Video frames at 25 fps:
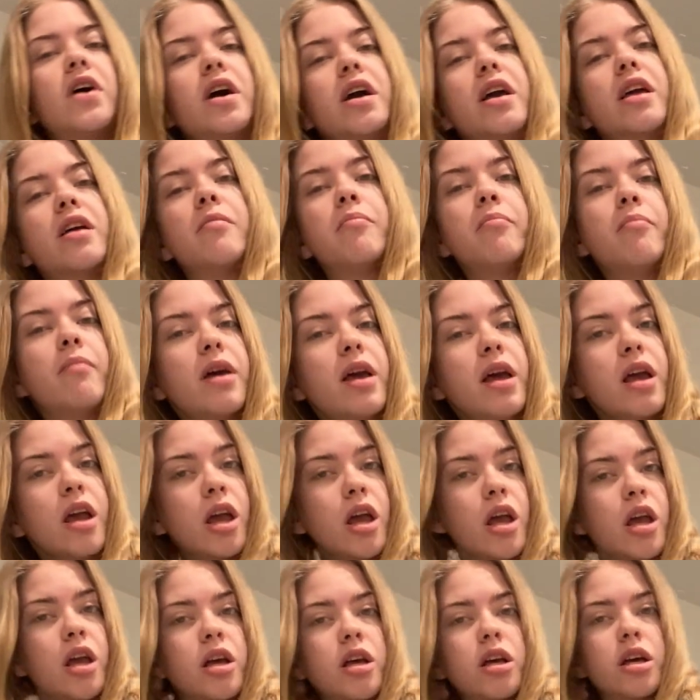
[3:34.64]
Fuck it,
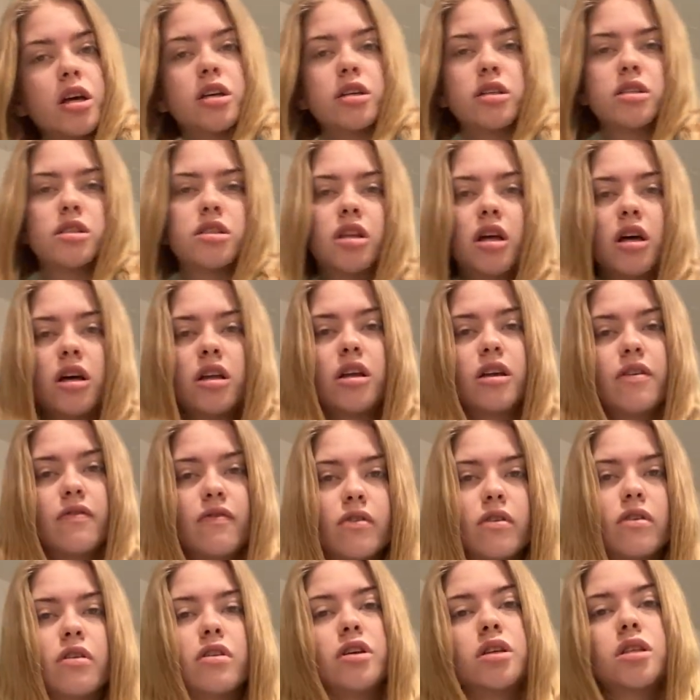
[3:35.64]
man. It's not
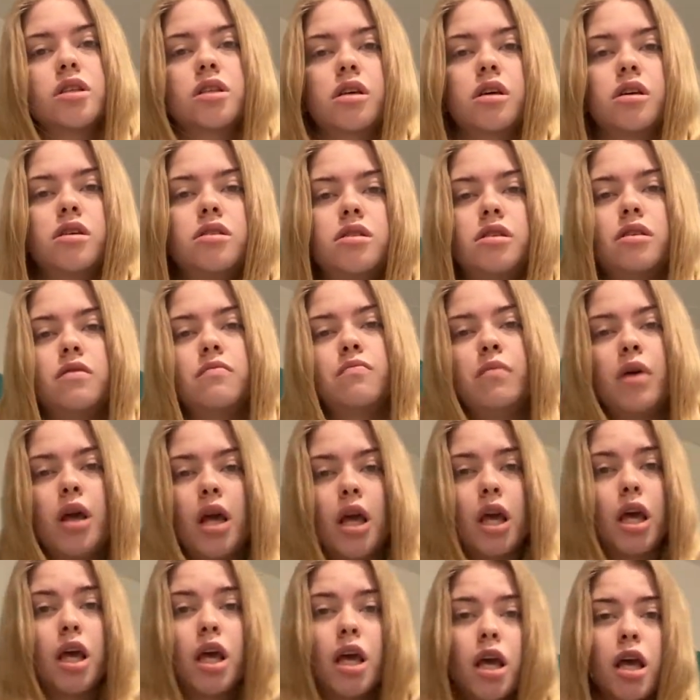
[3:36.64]
even disgusting
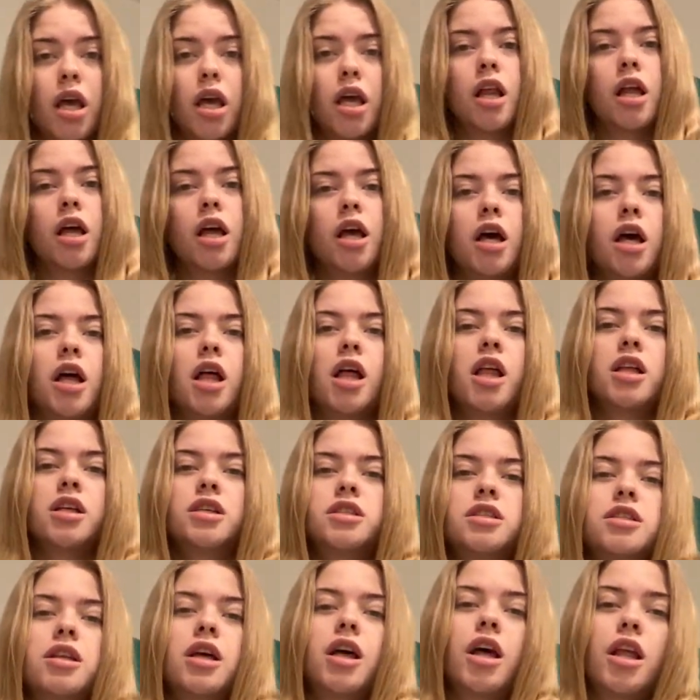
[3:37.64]
me.
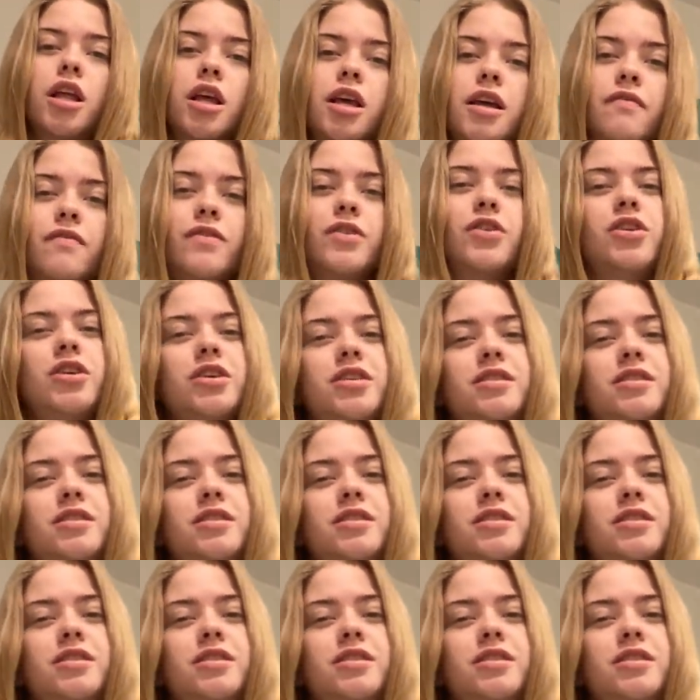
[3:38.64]
It's not even